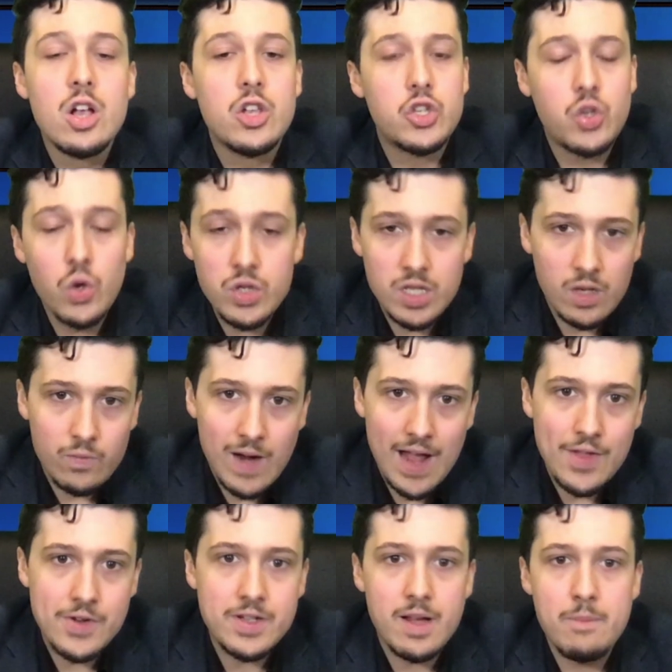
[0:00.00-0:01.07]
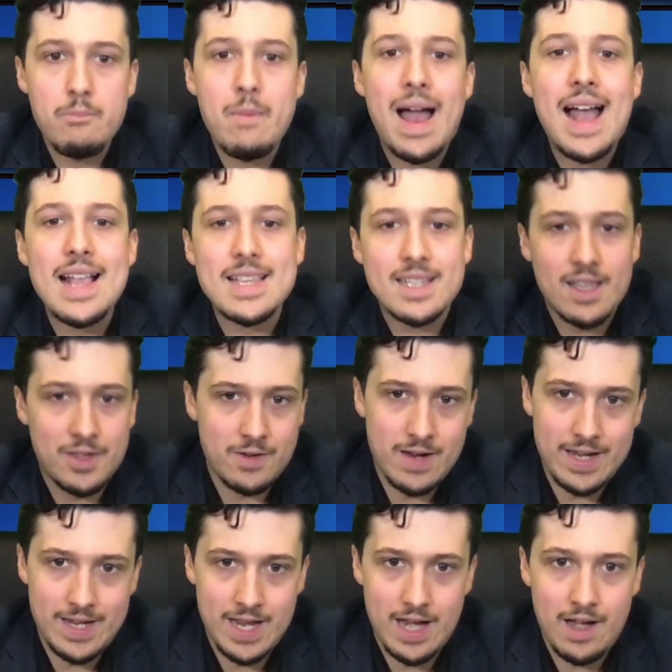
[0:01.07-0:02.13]
choosing rather to mask their
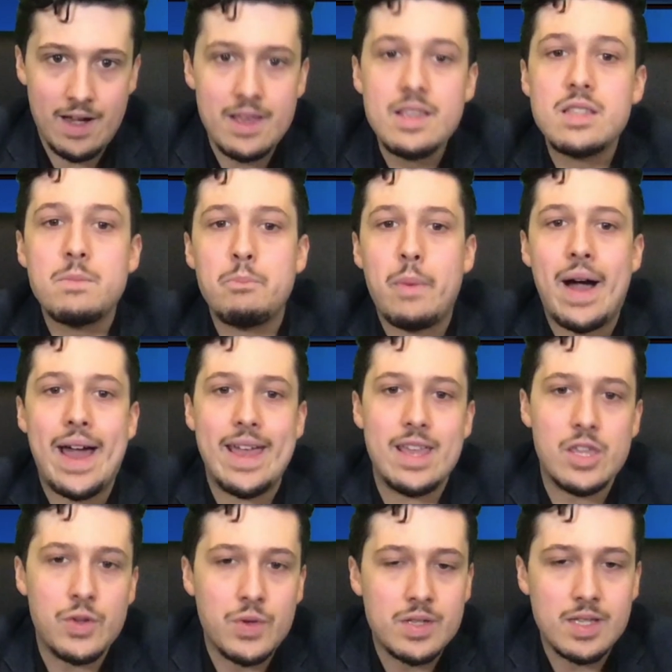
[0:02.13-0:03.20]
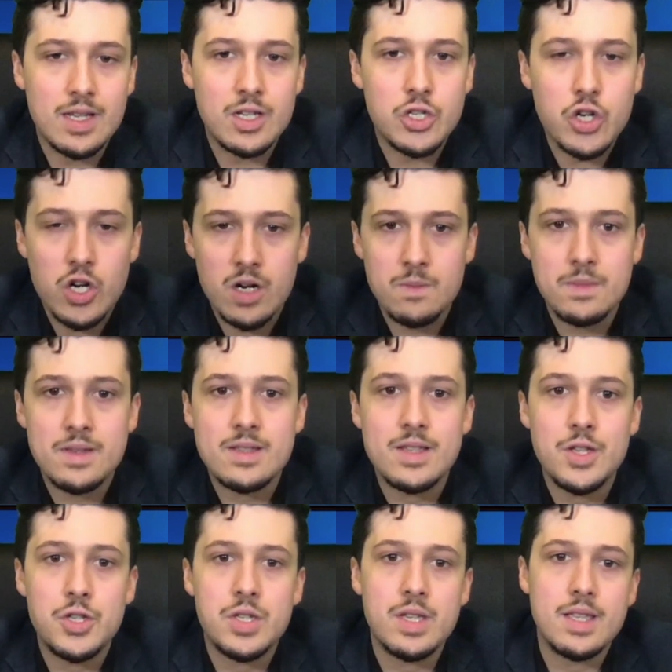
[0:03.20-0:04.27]
identities by using terms
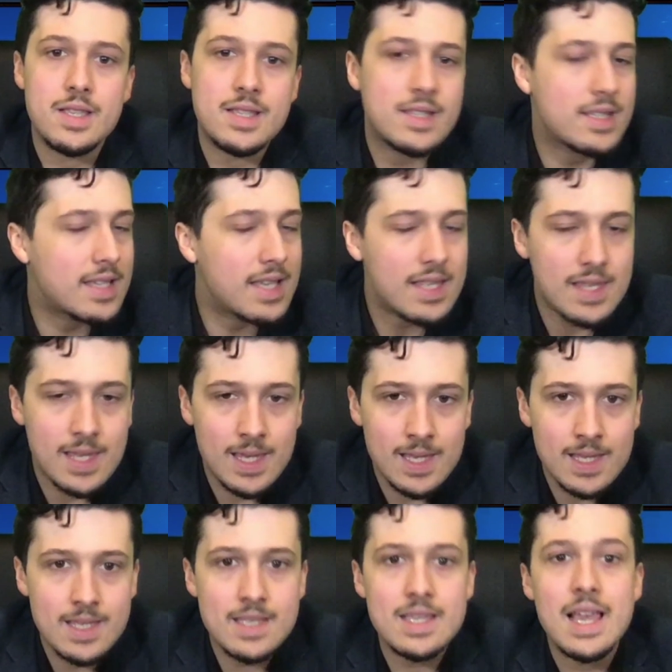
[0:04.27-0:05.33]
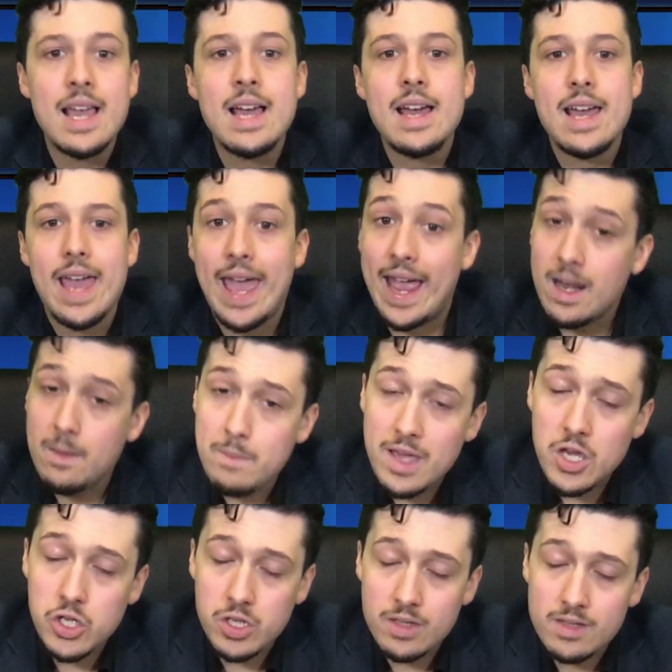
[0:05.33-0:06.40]
such as Scythians and
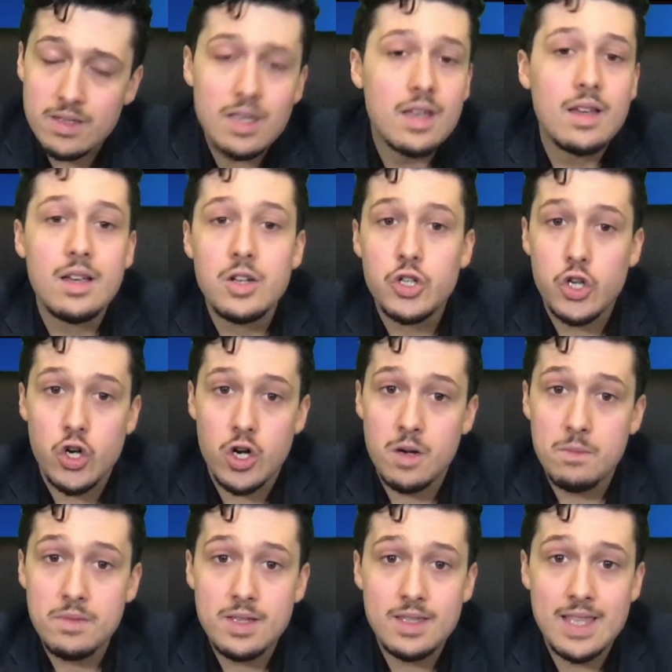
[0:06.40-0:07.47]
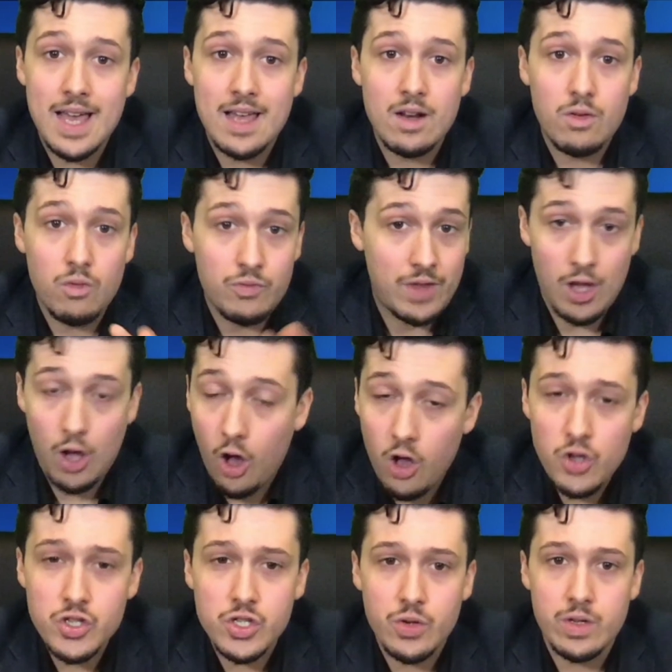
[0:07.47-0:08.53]
Mesians, terms that they
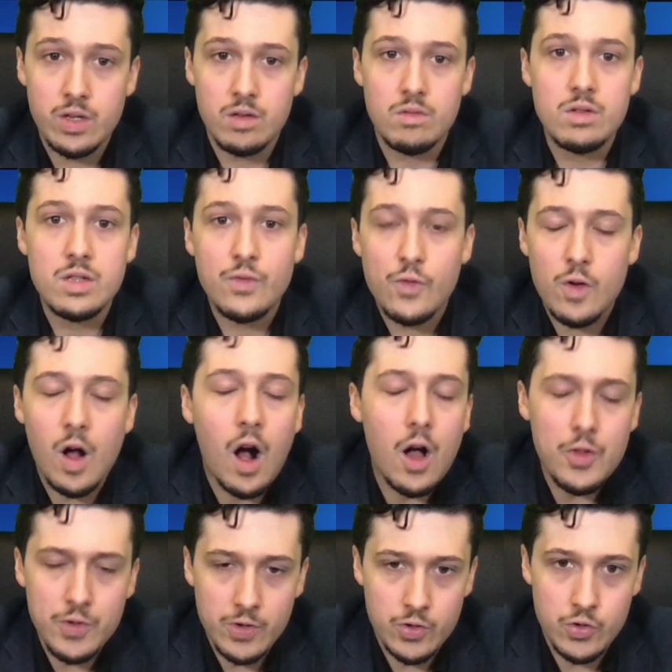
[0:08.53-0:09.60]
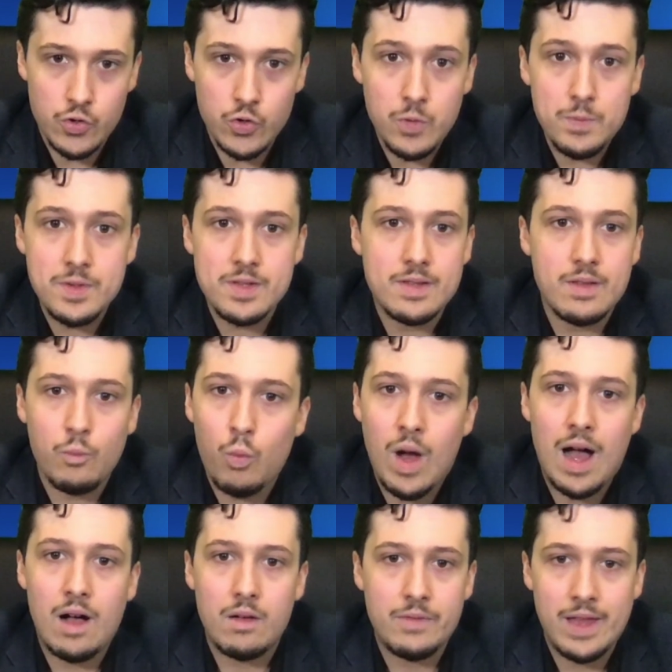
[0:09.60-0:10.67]
also used for other groups
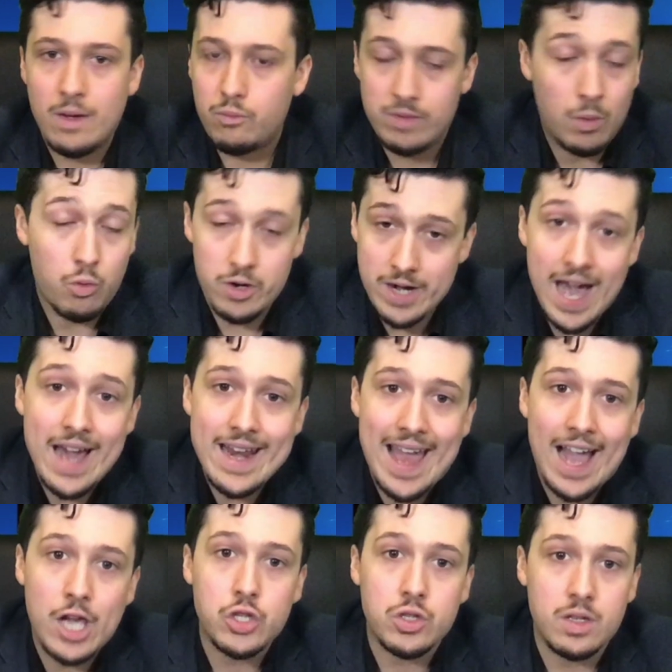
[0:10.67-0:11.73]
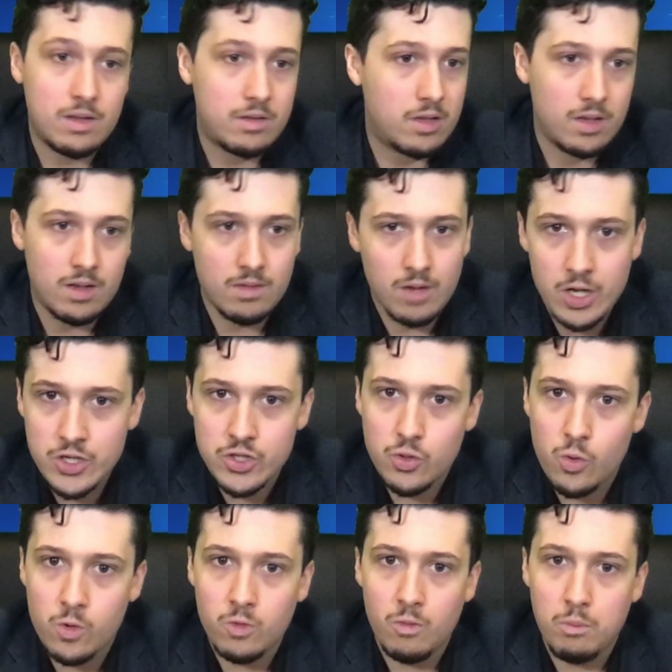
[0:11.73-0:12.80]
that were not actually the
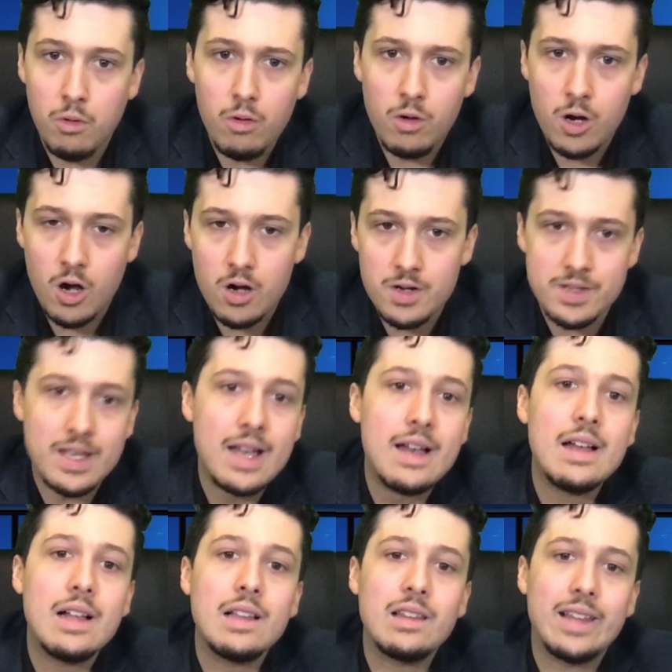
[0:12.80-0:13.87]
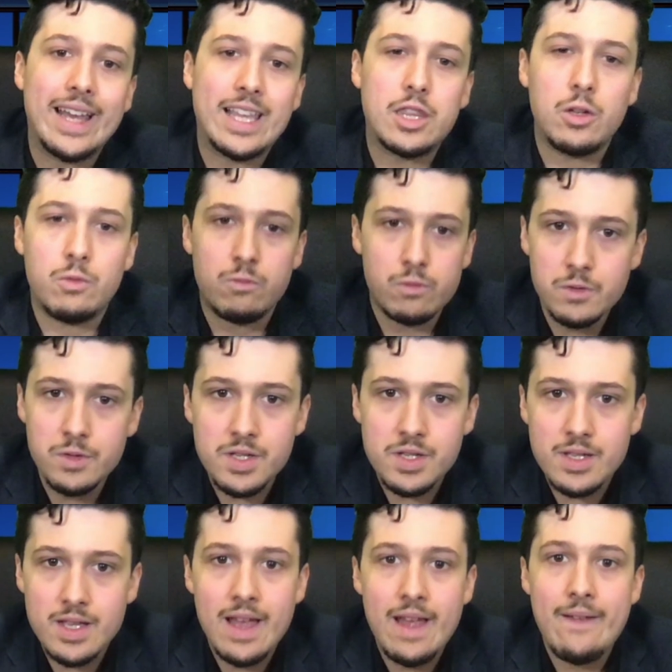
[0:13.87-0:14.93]
historical Bulgars, like the
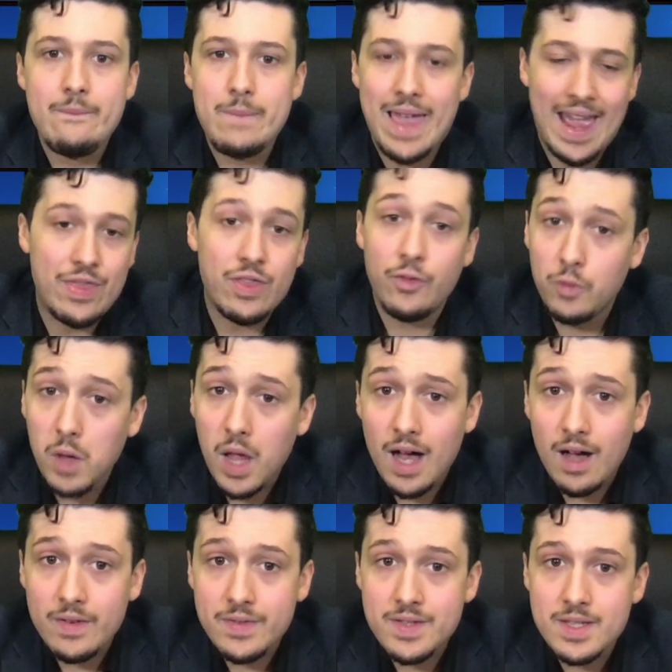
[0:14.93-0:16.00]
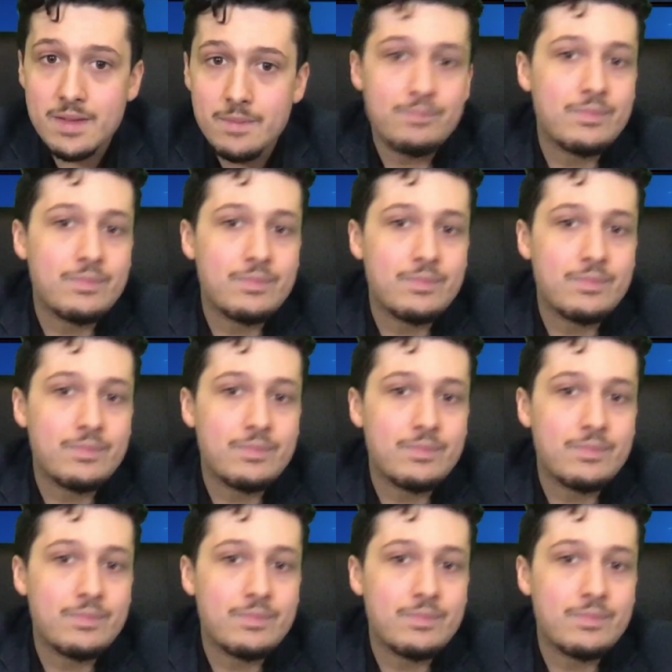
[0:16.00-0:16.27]
Rus and the Vlachs.